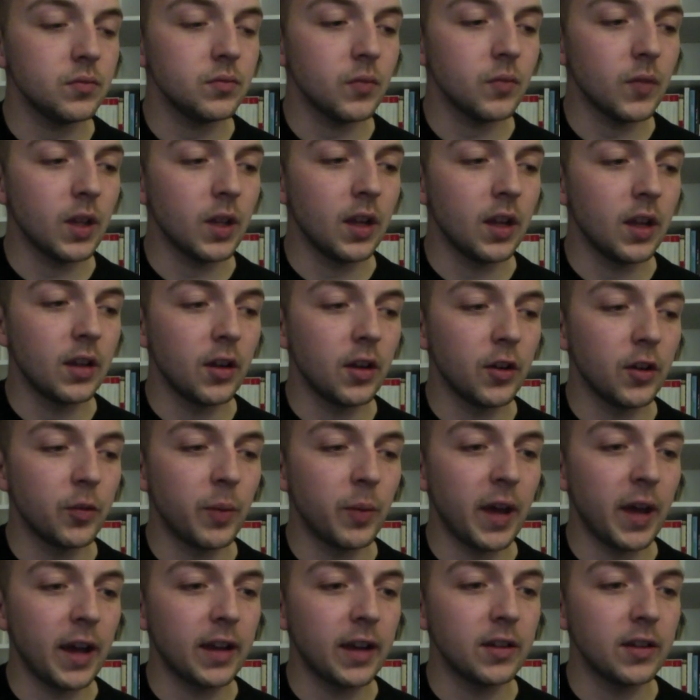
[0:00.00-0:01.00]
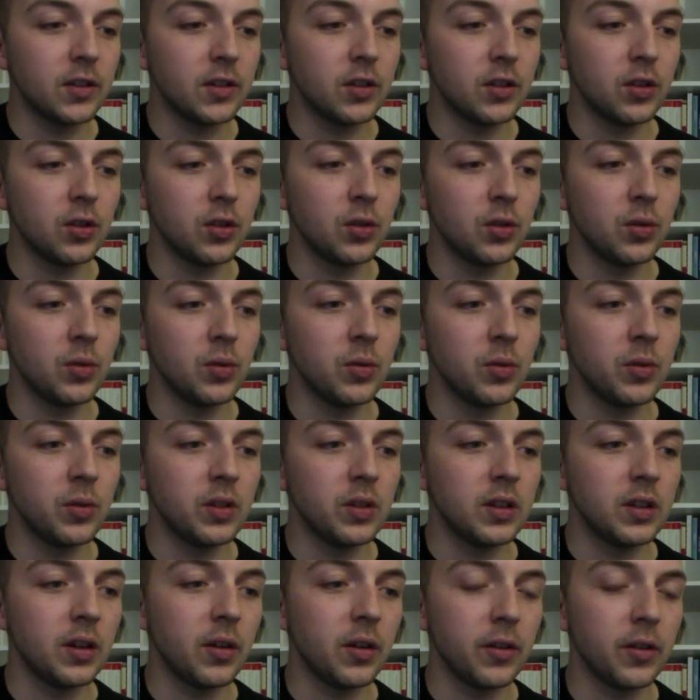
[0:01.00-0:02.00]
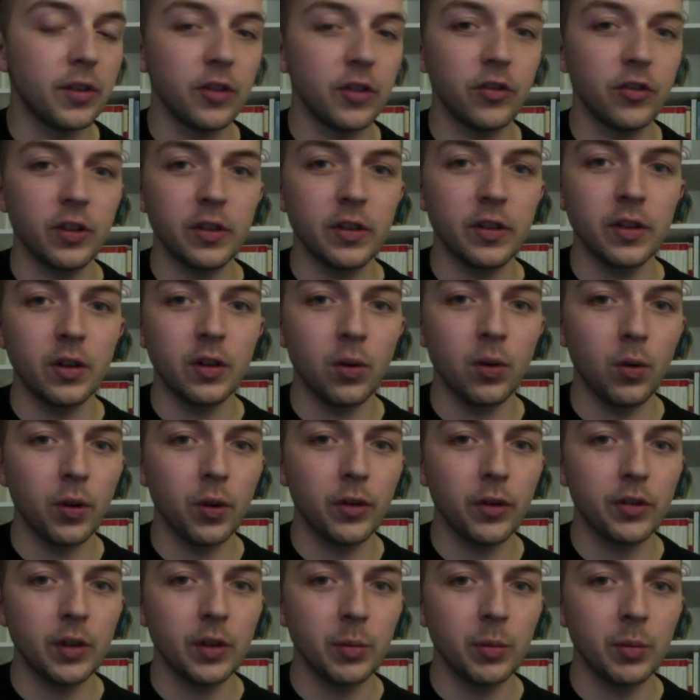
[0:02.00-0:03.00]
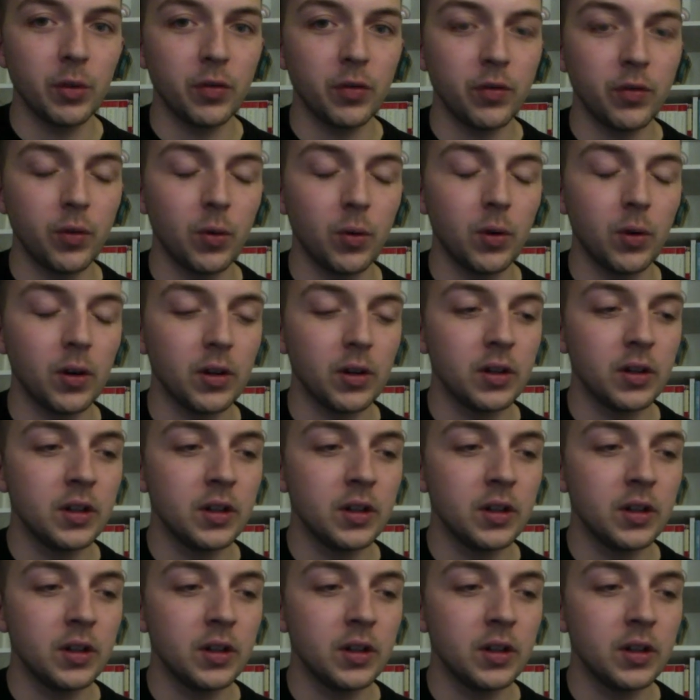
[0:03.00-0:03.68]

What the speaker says: it goes back into, essentially the chorus number 4.